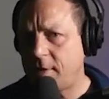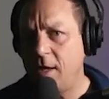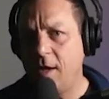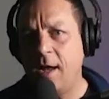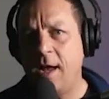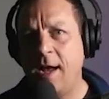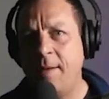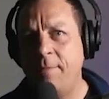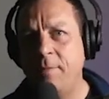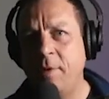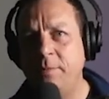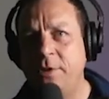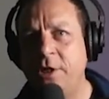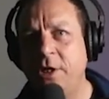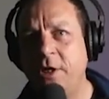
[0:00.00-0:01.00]

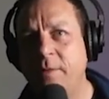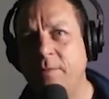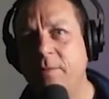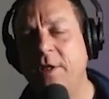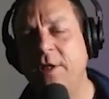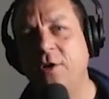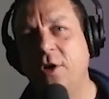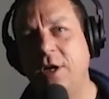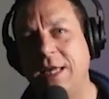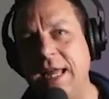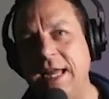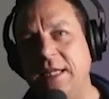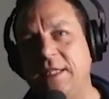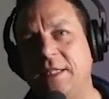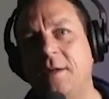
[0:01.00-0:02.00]
I'm sure the
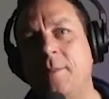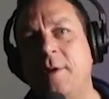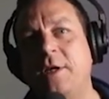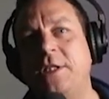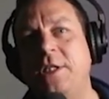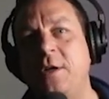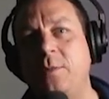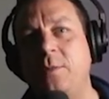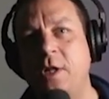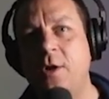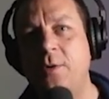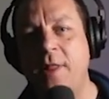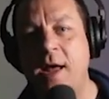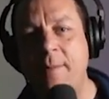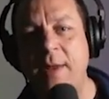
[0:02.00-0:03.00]
geeks amongst you will know
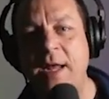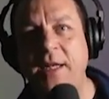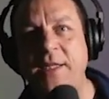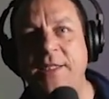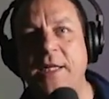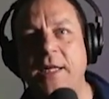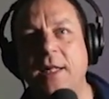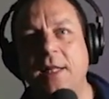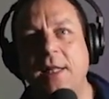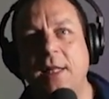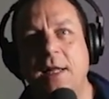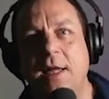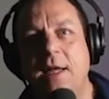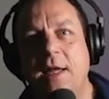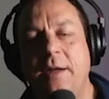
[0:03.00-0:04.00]
what that means.
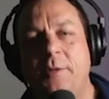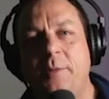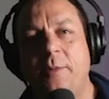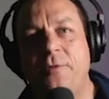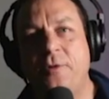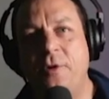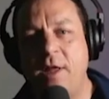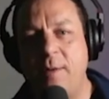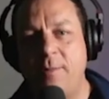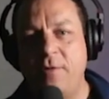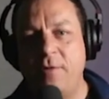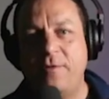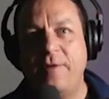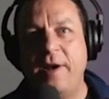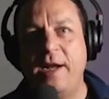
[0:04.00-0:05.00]
It was before they
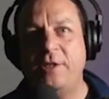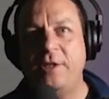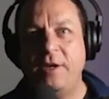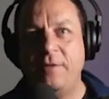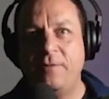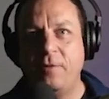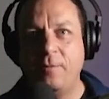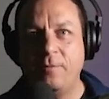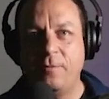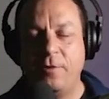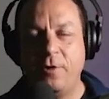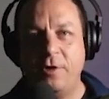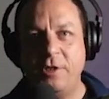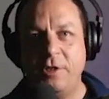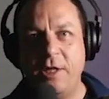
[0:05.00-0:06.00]
moved the factory from
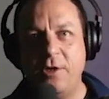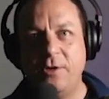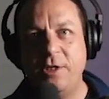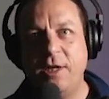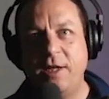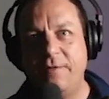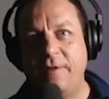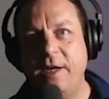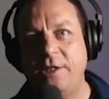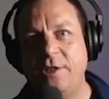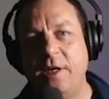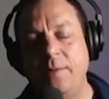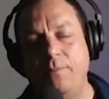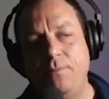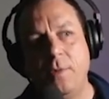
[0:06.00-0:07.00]
Florida, the Otolink
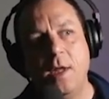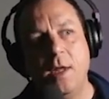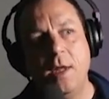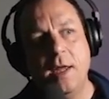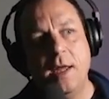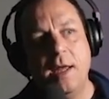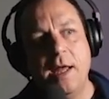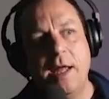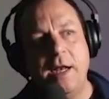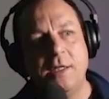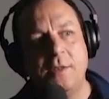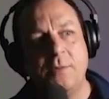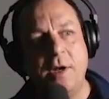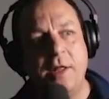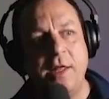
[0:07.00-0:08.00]
factory, and
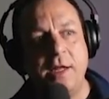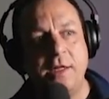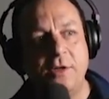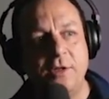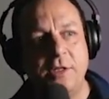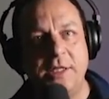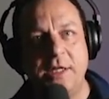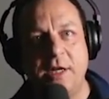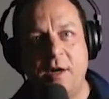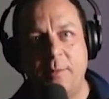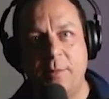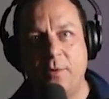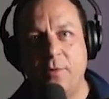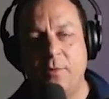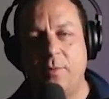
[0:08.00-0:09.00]
it's one of the sort of
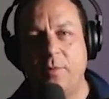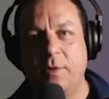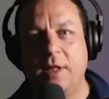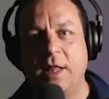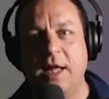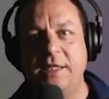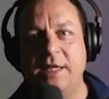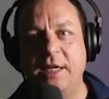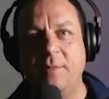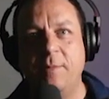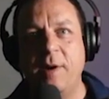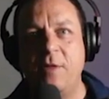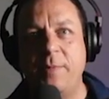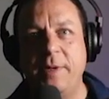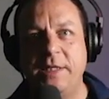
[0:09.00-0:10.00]
desirable classic
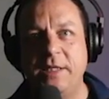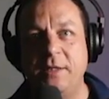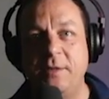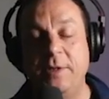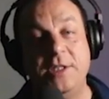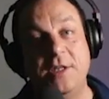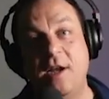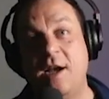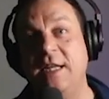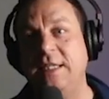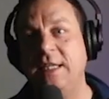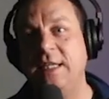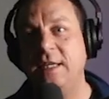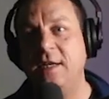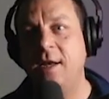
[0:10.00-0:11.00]
mouthpieces, which I
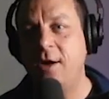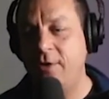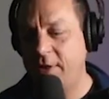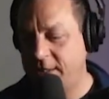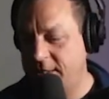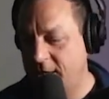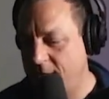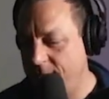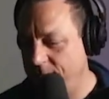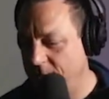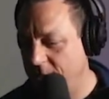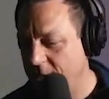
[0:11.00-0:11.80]
didn't know at the time.